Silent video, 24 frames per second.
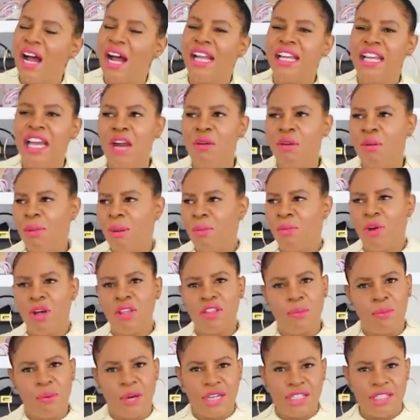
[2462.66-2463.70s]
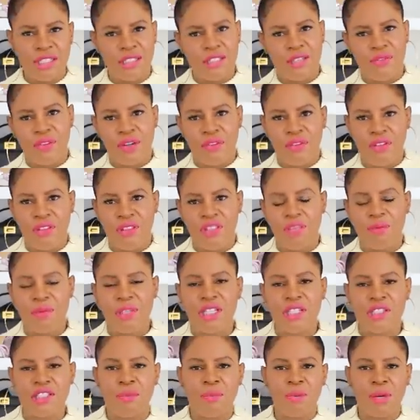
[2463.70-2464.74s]
I can't remember all the prices of everything
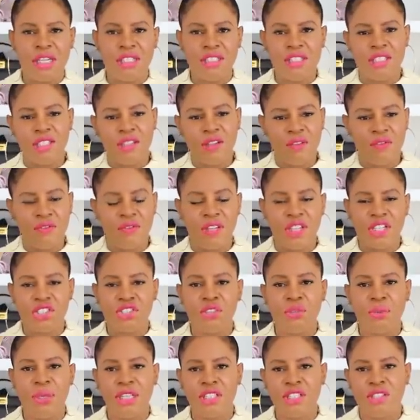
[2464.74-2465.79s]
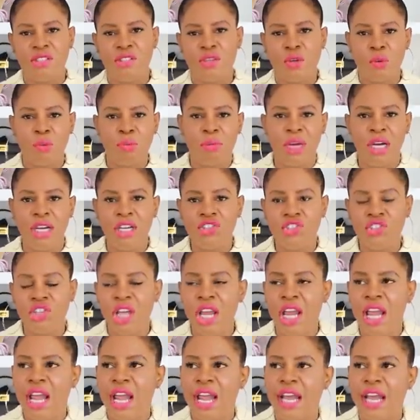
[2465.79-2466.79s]
because the prices have fluctuated so much.